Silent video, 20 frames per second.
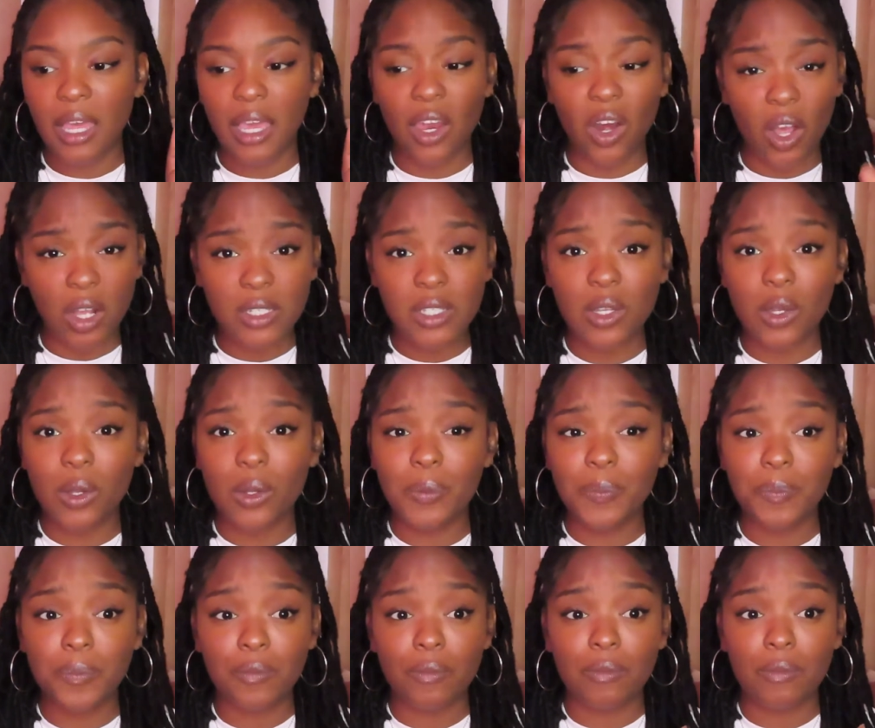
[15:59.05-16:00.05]
And
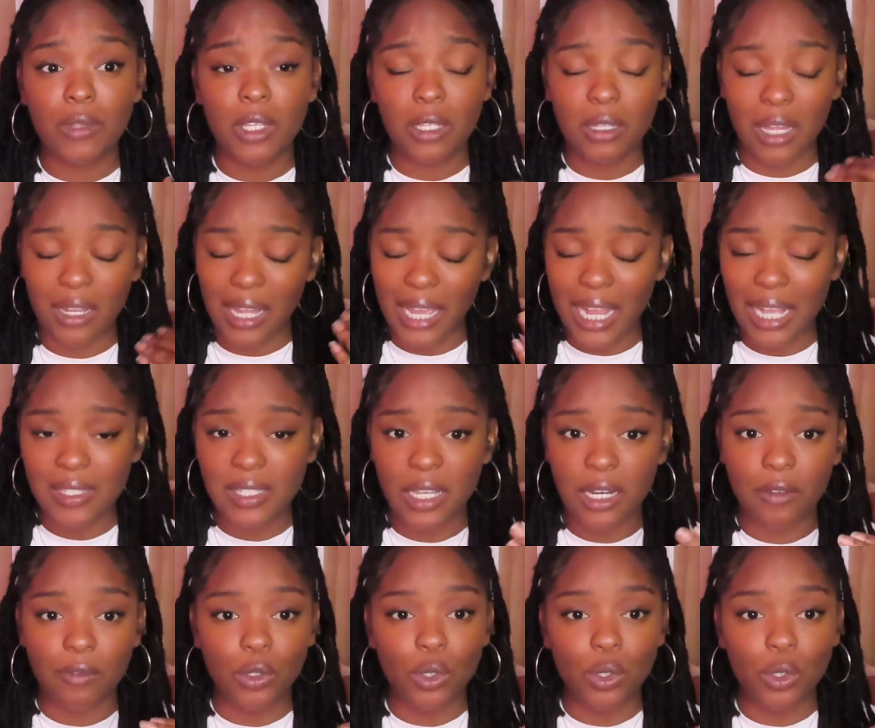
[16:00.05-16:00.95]
also, like I said, if